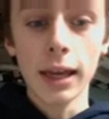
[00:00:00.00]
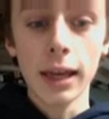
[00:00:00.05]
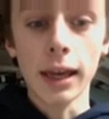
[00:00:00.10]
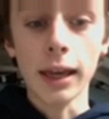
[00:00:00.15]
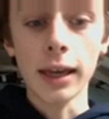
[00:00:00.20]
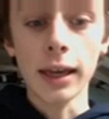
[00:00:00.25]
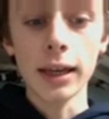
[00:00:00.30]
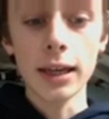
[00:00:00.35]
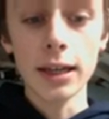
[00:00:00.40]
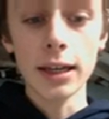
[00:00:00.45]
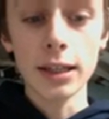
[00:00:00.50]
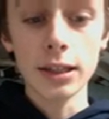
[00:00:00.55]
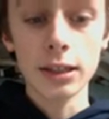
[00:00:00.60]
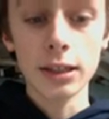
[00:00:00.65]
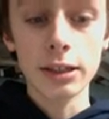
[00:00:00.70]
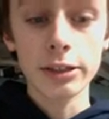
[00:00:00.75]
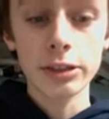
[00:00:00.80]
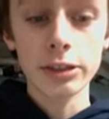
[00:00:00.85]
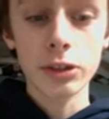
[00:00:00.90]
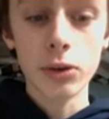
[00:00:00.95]
And
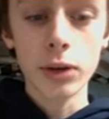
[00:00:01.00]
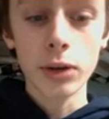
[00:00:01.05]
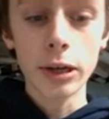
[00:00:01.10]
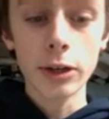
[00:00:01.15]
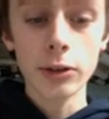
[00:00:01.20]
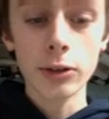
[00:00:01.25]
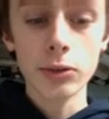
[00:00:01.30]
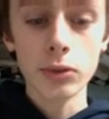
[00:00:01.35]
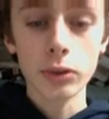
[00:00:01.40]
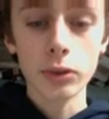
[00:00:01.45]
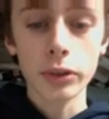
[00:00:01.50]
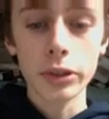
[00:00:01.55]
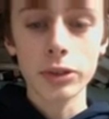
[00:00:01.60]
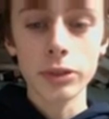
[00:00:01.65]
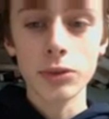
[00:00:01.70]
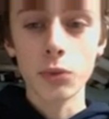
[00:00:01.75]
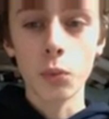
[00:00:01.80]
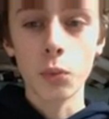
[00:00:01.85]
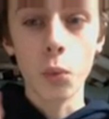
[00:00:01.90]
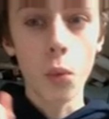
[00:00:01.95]
because the creators
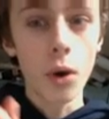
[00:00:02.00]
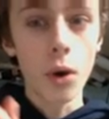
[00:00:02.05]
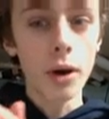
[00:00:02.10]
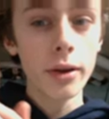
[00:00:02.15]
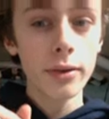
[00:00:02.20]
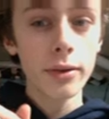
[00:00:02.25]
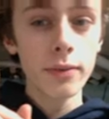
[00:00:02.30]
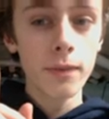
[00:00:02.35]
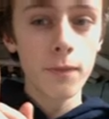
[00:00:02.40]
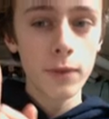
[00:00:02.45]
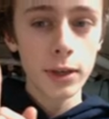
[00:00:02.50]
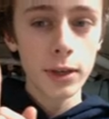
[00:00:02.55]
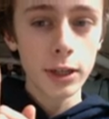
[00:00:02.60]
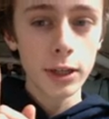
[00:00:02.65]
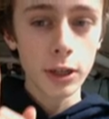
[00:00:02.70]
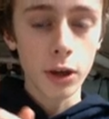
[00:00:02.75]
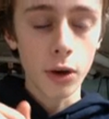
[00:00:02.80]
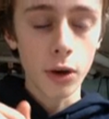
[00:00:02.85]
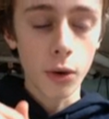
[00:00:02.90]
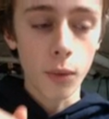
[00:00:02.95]
released one
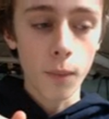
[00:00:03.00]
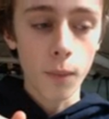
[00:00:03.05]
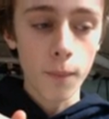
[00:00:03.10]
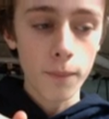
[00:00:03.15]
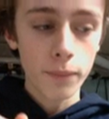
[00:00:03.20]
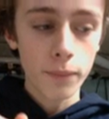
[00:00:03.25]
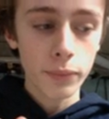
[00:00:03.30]
video,